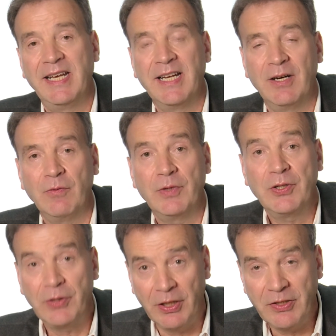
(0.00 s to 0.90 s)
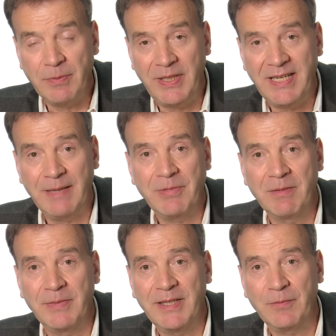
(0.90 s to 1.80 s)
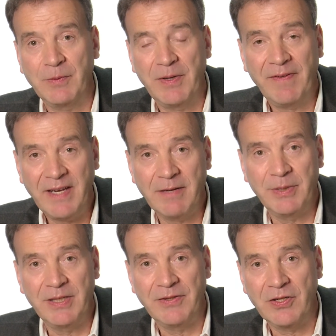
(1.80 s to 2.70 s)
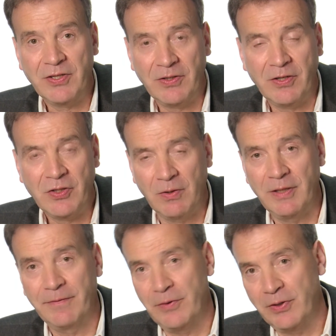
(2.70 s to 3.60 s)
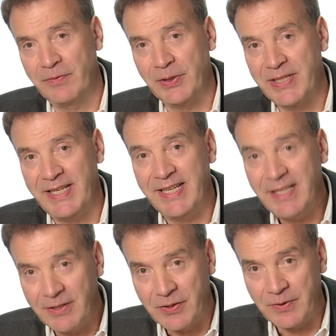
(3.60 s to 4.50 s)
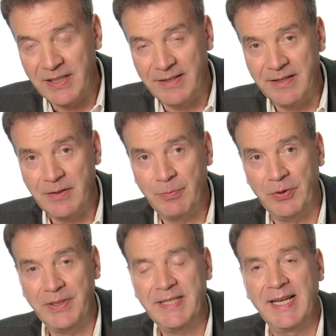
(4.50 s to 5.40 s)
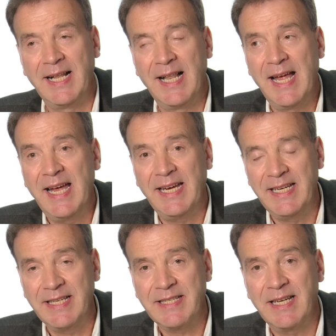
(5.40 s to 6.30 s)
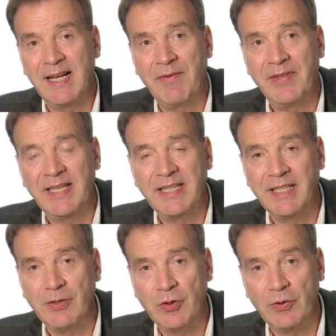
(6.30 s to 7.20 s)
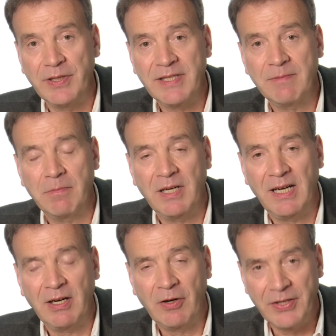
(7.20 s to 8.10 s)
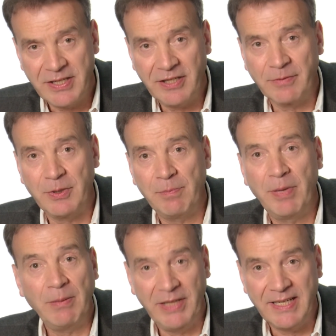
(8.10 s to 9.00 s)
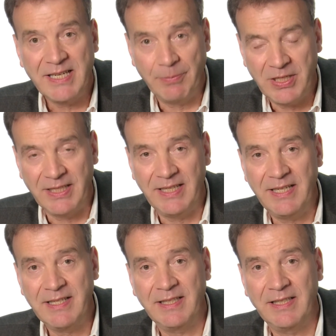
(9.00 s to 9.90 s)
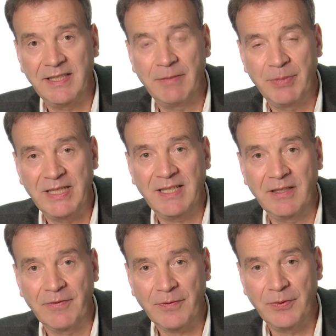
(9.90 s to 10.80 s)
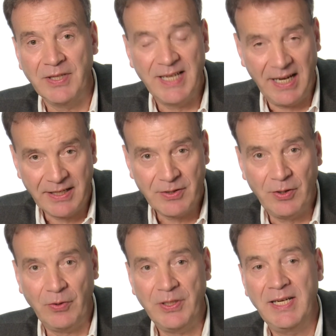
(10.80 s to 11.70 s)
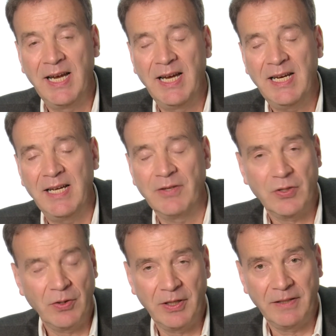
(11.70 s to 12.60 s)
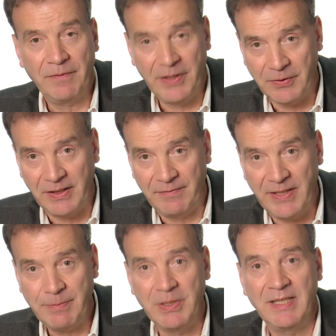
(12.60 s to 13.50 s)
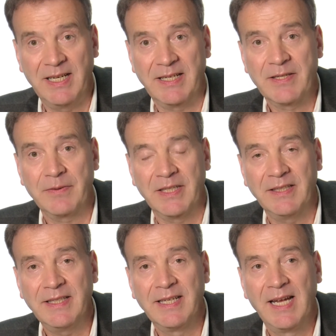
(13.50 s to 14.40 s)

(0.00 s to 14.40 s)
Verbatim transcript: Now, what should also be kept in mind when we think about the solar photovoltaic industry at this point is that it enjoys considerable public subsidies, uh, in particular through the tax code and the so-called federal investment tax credit.